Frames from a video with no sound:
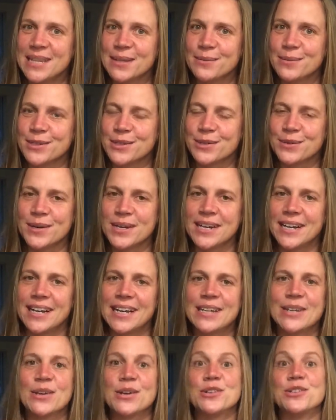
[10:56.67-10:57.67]
the retreat
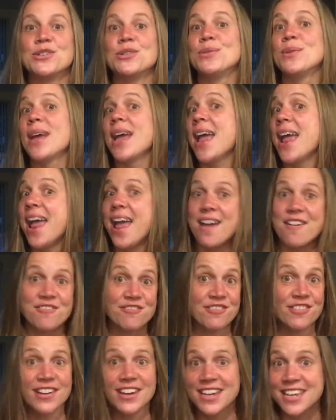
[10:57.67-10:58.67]
I go to
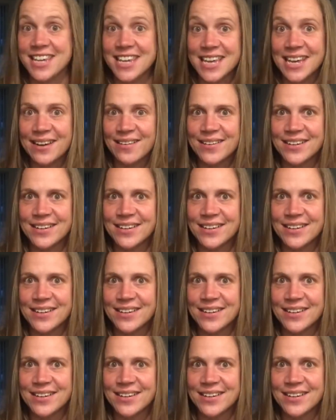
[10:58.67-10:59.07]
every year